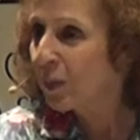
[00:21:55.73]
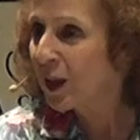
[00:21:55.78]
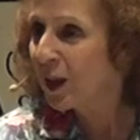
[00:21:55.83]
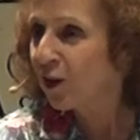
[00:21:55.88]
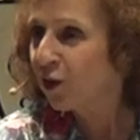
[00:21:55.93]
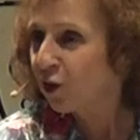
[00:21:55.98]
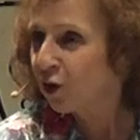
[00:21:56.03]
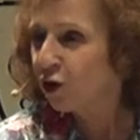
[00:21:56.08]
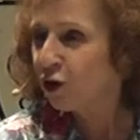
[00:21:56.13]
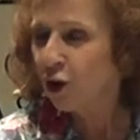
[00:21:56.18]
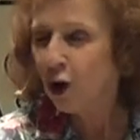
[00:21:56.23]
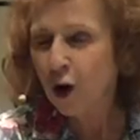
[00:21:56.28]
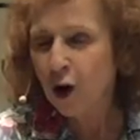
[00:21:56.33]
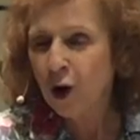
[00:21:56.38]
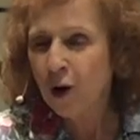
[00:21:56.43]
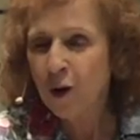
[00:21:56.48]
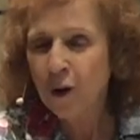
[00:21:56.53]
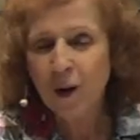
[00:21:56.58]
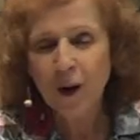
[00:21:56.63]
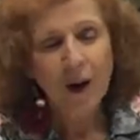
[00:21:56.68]
be
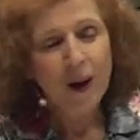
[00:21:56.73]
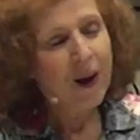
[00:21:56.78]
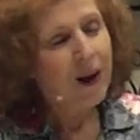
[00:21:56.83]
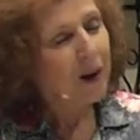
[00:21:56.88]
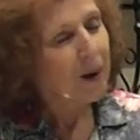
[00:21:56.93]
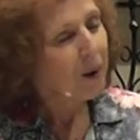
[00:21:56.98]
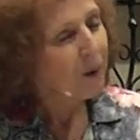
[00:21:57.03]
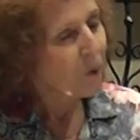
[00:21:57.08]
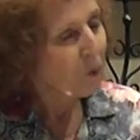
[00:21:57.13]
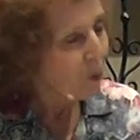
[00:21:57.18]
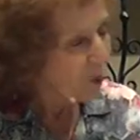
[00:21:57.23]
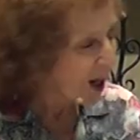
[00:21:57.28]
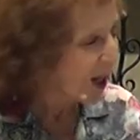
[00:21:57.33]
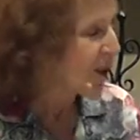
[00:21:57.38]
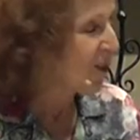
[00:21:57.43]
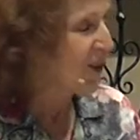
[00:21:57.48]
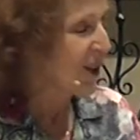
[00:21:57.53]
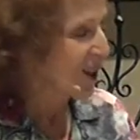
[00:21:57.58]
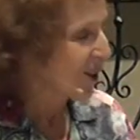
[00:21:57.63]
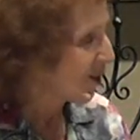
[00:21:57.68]
so
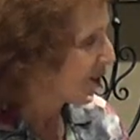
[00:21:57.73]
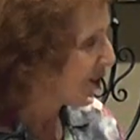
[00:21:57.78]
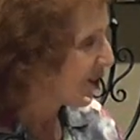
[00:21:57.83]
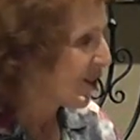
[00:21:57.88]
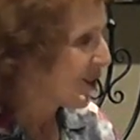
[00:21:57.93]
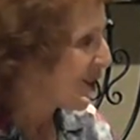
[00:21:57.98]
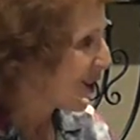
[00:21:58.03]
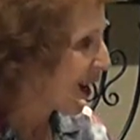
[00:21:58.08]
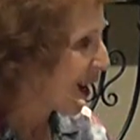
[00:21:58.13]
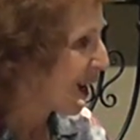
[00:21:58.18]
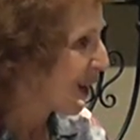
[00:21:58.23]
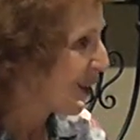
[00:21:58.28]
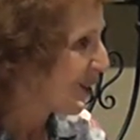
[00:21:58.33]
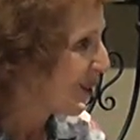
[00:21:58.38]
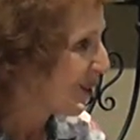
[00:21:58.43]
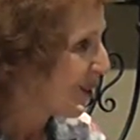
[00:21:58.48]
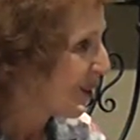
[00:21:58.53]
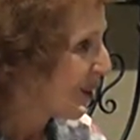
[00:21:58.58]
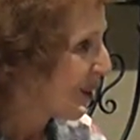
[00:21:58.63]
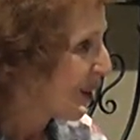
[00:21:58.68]
relevant to today.
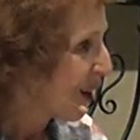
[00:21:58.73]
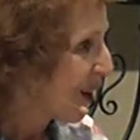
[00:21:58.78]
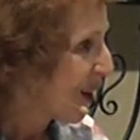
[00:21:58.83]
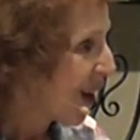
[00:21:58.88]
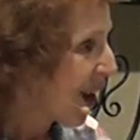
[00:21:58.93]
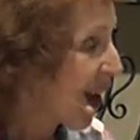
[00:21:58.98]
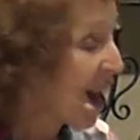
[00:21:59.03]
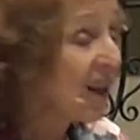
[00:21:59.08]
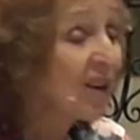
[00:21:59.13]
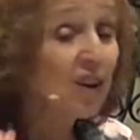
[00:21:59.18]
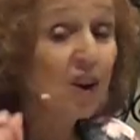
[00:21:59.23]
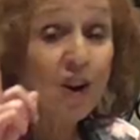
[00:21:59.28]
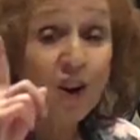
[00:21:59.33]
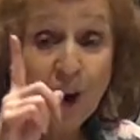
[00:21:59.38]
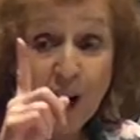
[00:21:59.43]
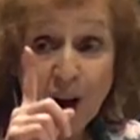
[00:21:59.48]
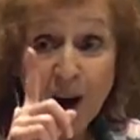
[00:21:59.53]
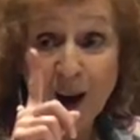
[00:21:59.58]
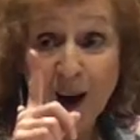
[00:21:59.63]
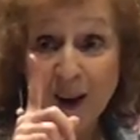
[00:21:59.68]
And
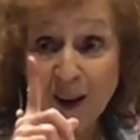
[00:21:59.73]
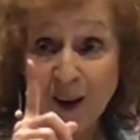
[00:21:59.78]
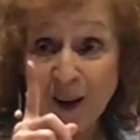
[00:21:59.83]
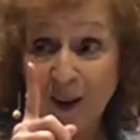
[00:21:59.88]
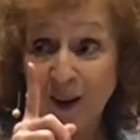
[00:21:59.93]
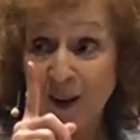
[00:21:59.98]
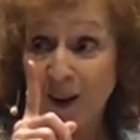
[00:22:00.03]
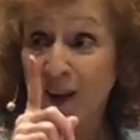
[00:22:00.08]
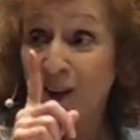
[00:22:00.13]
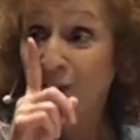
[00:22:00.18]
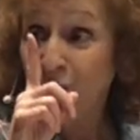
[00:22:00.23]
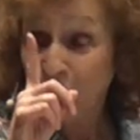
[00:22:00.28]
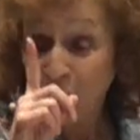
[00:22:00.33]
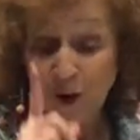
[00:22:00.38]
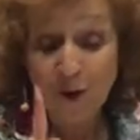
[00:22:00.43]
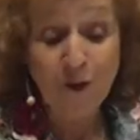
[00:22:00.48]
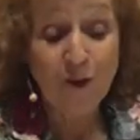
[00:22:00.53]
God is so